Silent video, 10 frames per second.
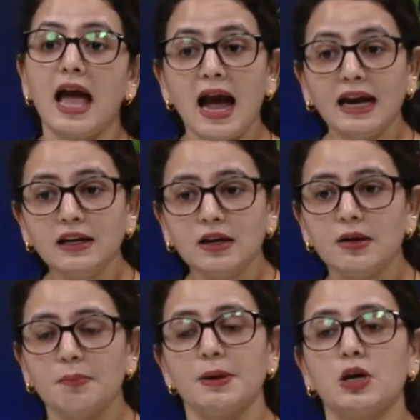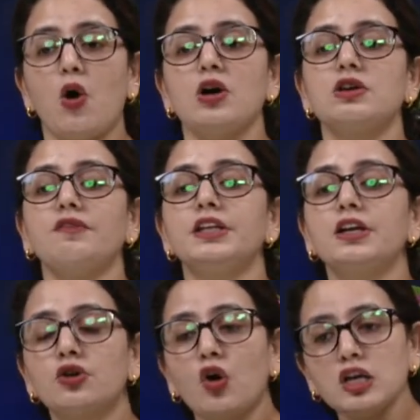And because of
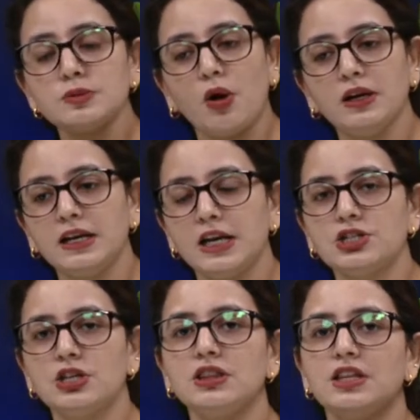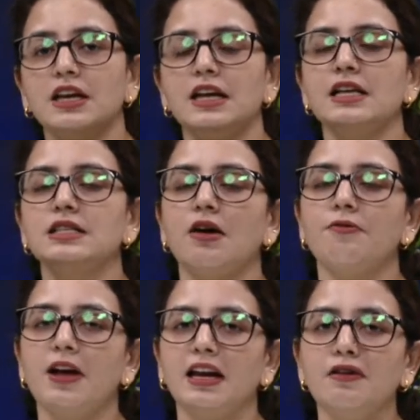the cross-pollination, there is a
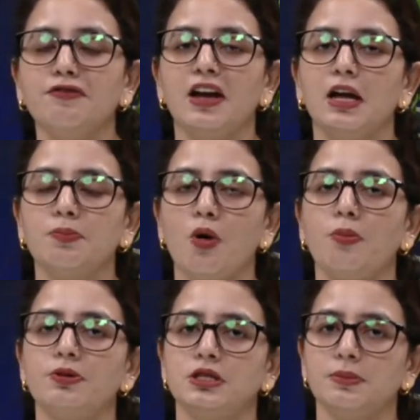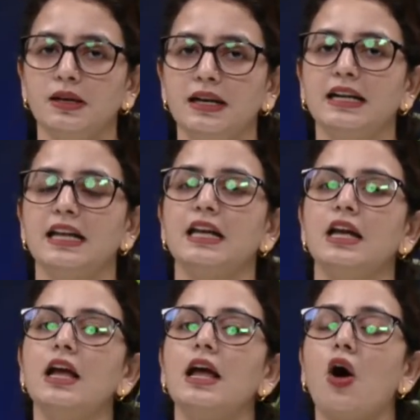very fair
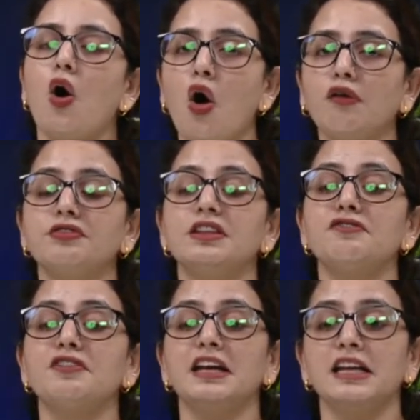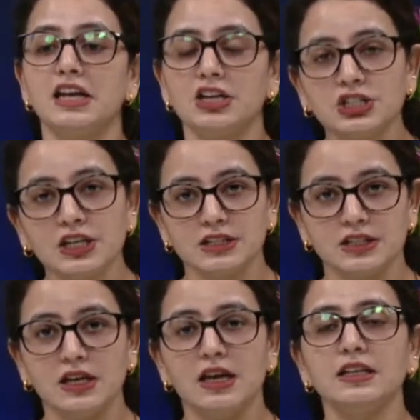possibility of the
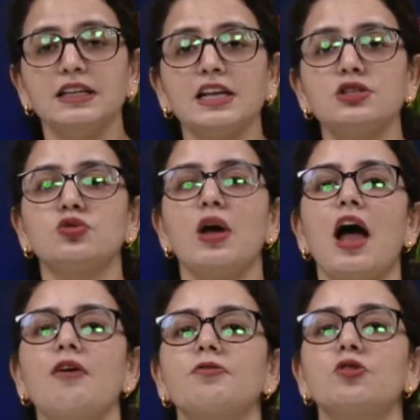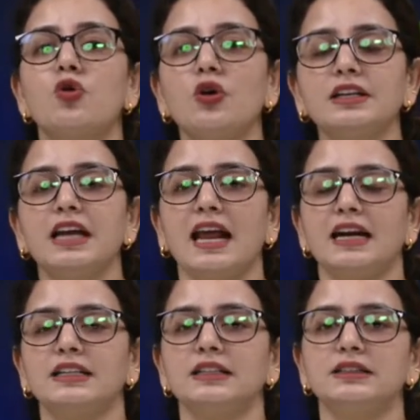variations, yes, to have good
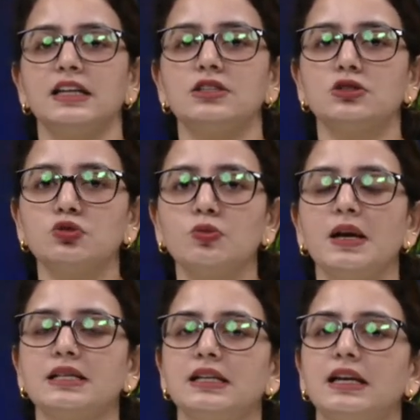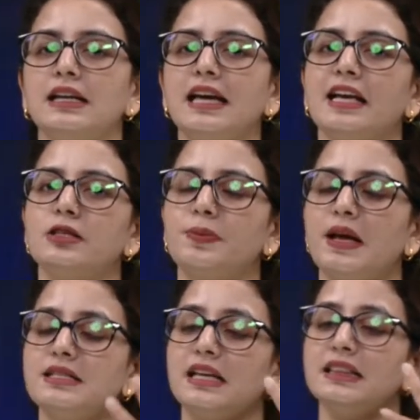characteristics to basically
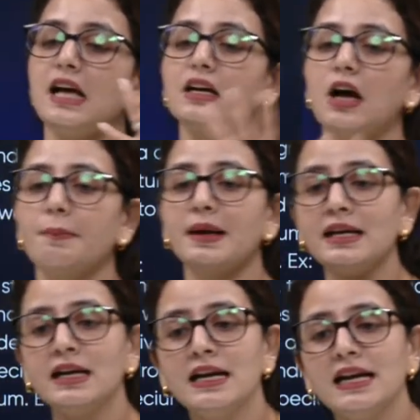express in the coming